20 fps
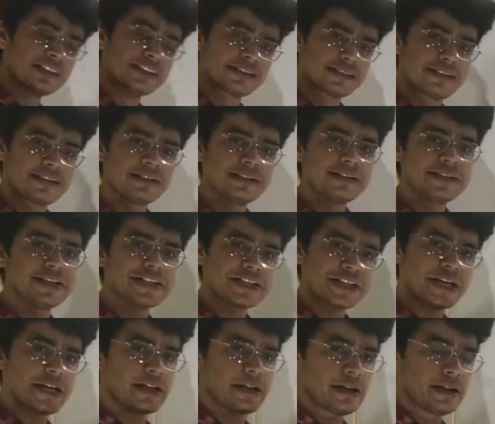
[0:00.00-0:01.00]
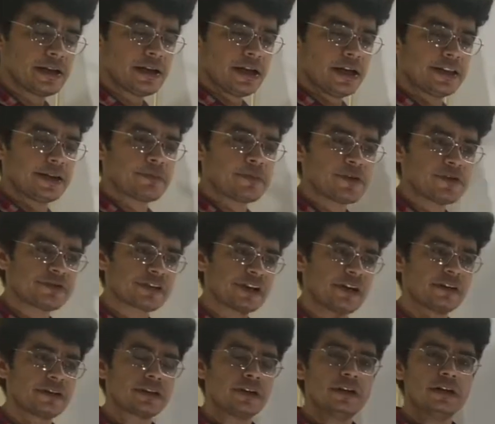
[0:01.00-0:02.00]
thing in detail in the previous
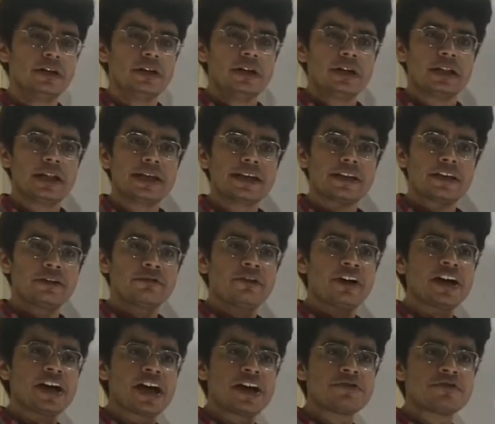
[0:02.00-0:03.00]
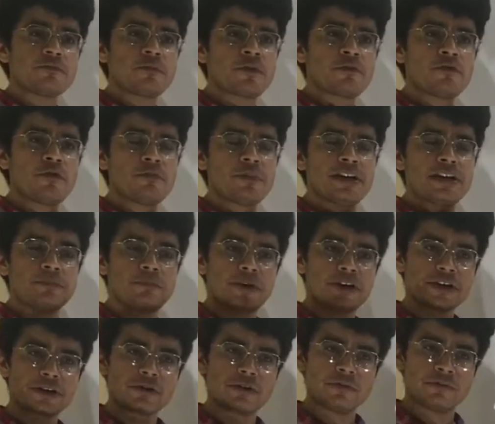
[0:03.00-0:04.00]
class. Like if I had to perform any
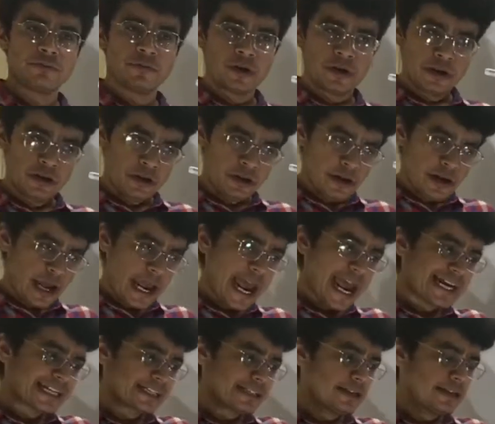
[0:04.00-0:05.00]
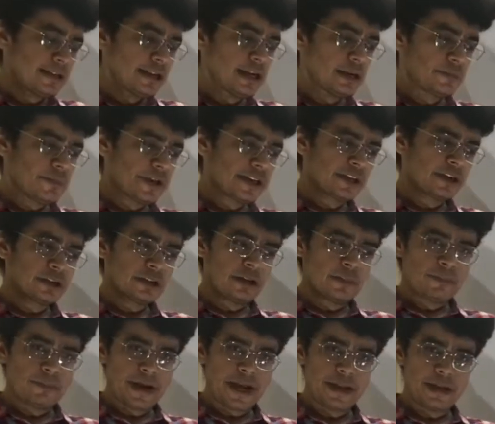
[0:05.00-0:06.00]
particular action like picking the
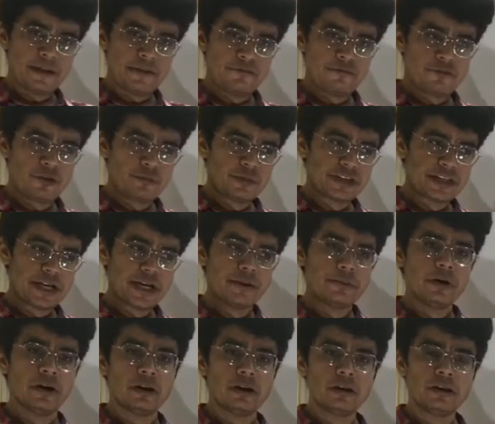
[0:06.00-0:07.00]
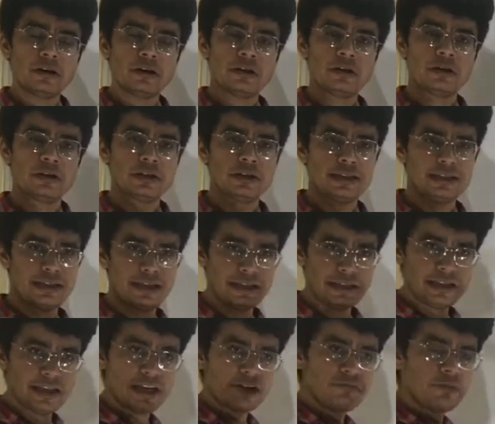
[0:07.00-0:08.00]
pen from the table, then
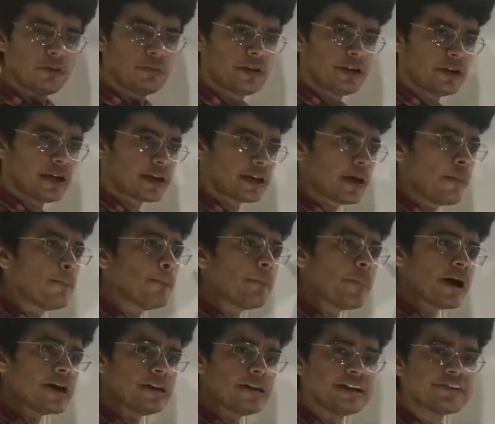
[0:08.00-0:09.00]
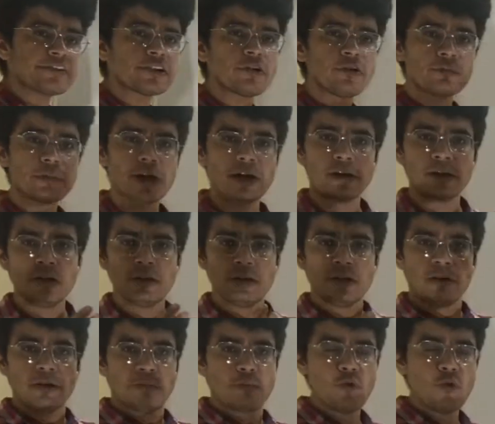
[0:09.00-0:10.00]
there will be like compilation of the
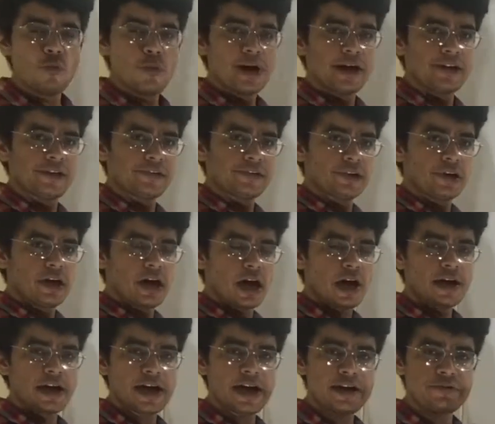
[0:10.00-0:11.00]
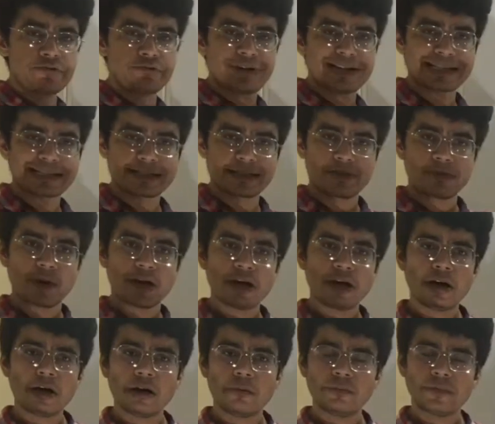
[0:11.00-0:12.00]
movements. I have to extend my
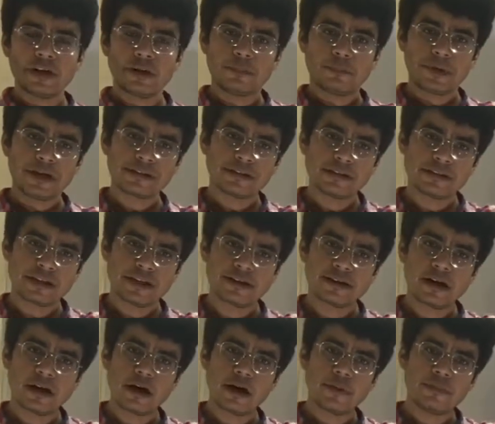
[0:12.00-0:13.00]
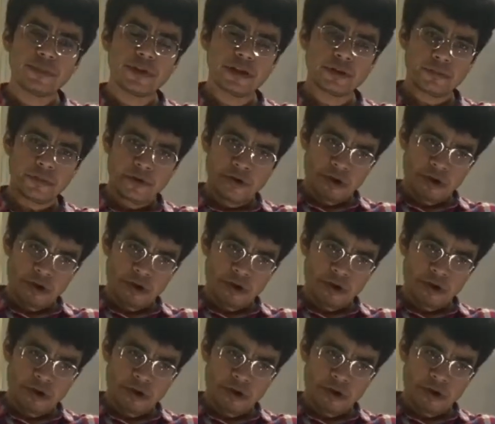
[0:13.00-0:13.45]
arm, then pick the thing up, then